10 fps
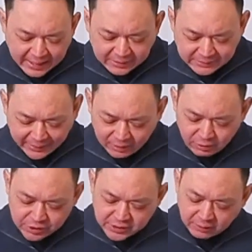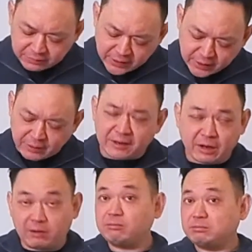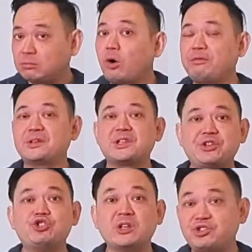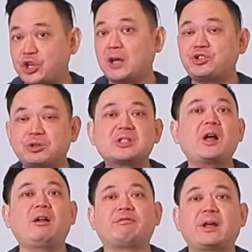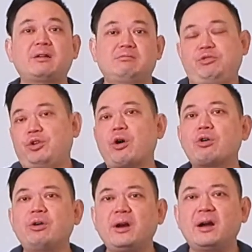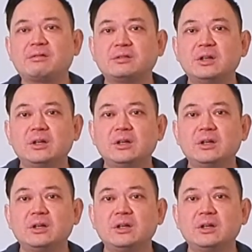and tell yourself, and obviously judge yourself that you're not good enough.